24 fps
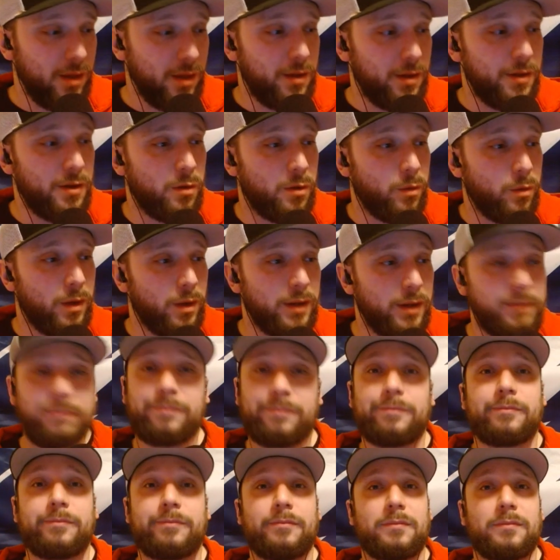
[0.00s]
you know what?
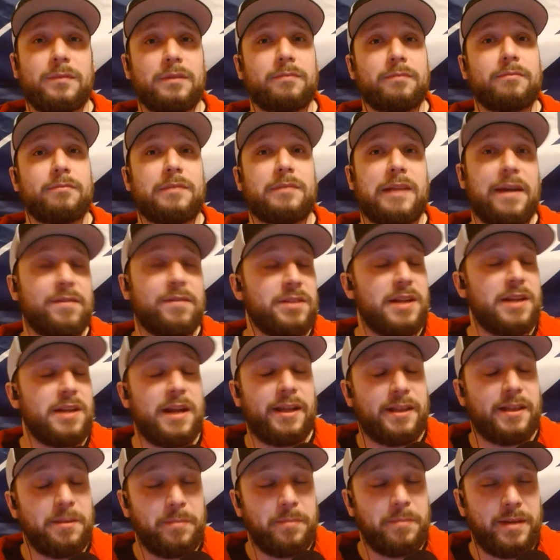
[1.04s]
Give it to
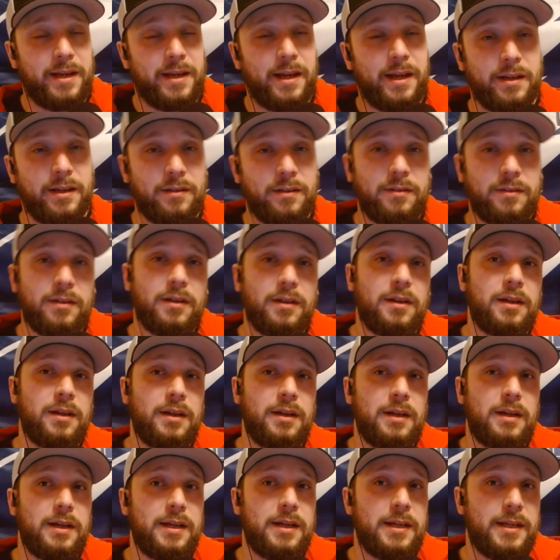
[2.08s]
Nathan McKinnon.
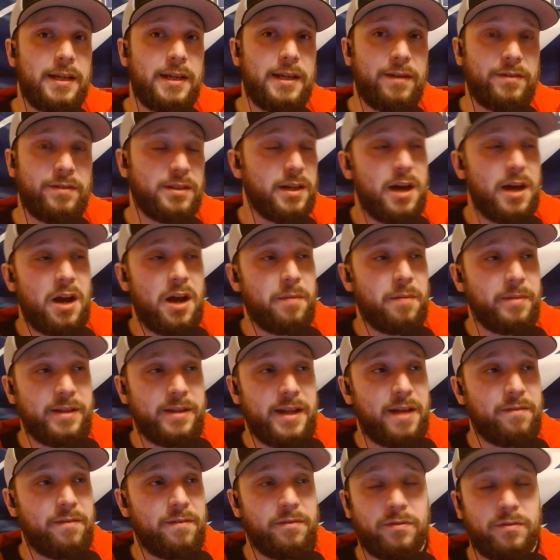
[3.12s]
Give it to Connor
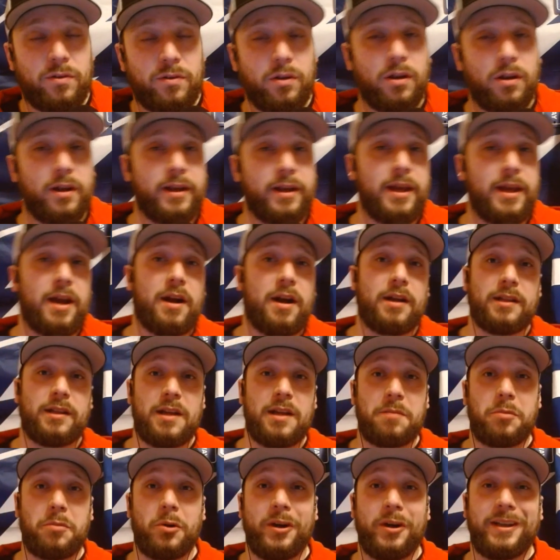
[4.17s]
McDavid for all I care at
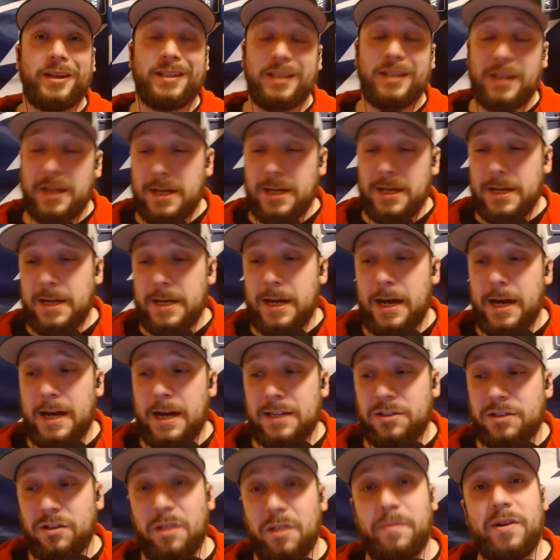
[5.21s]
that point.
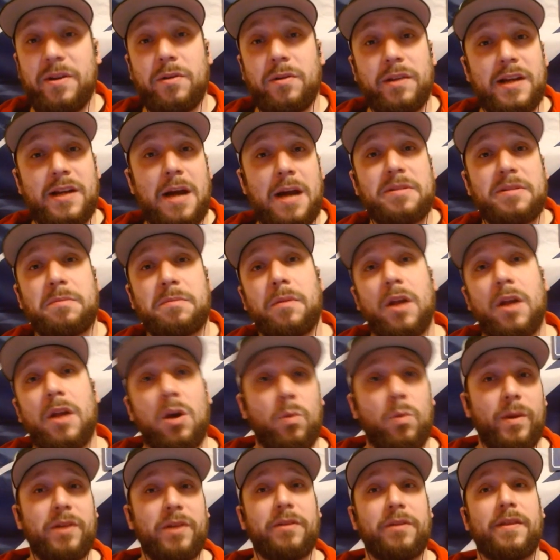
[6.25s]
So let me know in the comments below
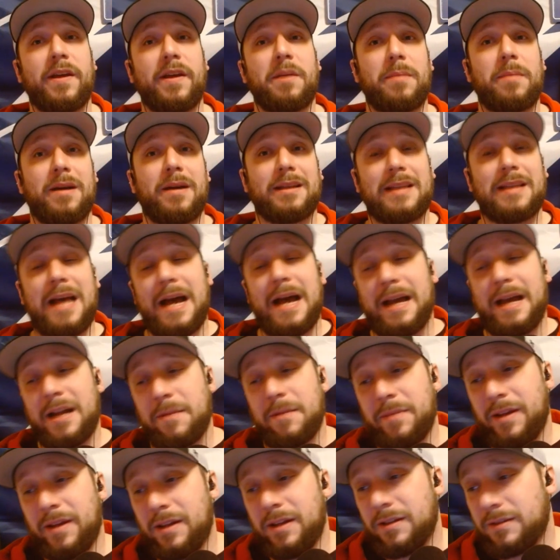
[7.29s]
what you think about that. I
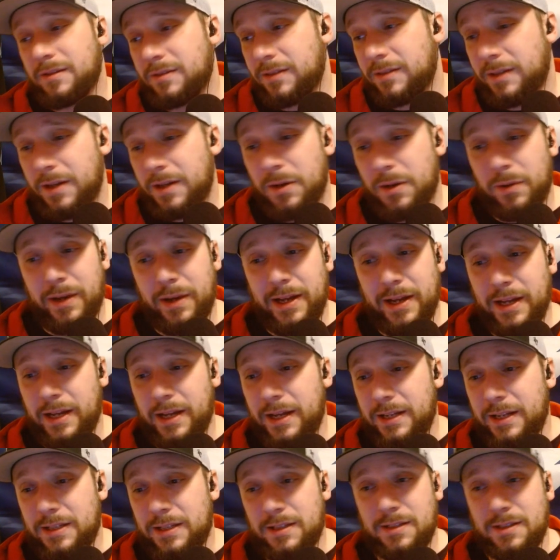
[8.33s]
mean, you know,
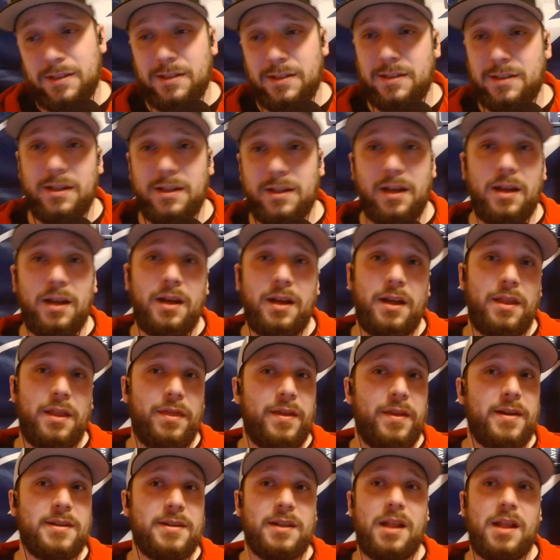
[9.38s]
there's
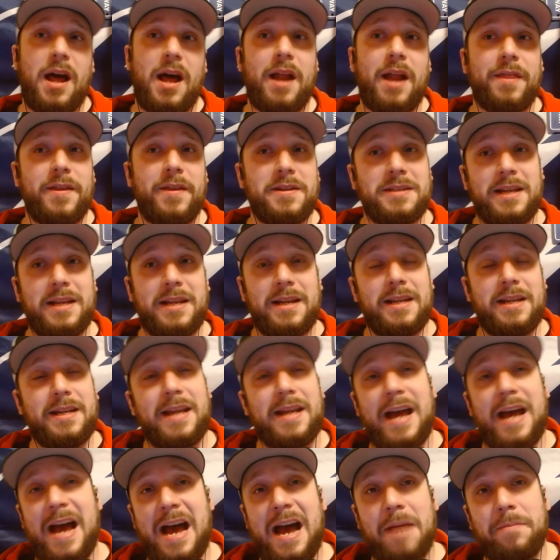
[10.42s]
a lot of things that need to
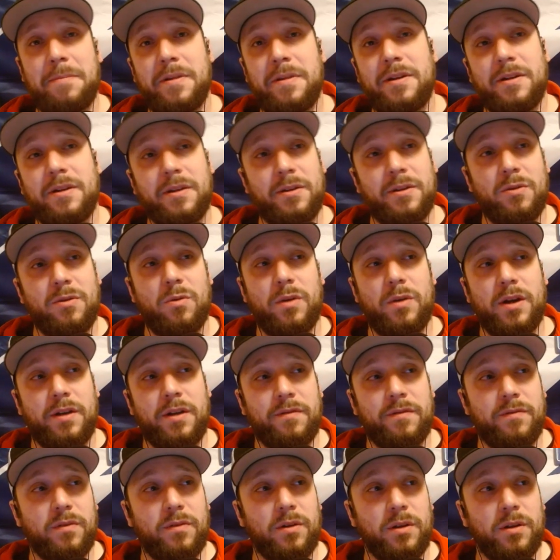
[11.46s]
happen in order
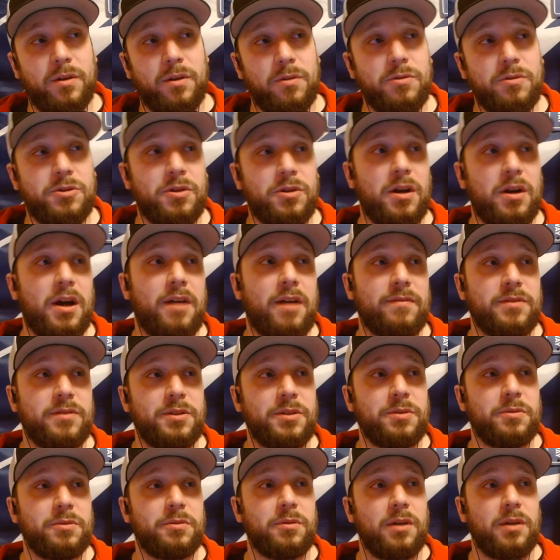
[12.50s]
for Kucherov
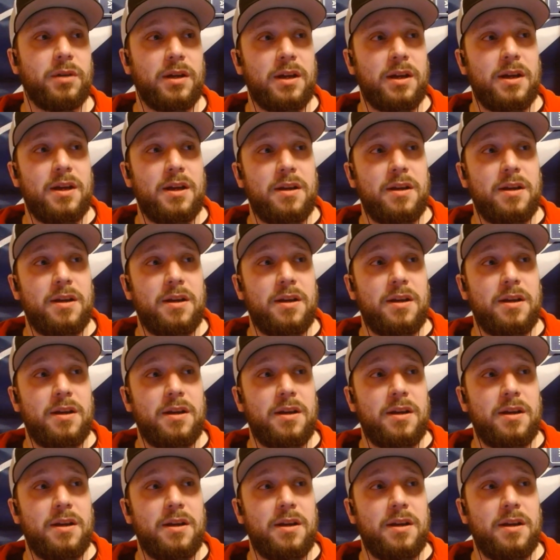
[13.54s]
to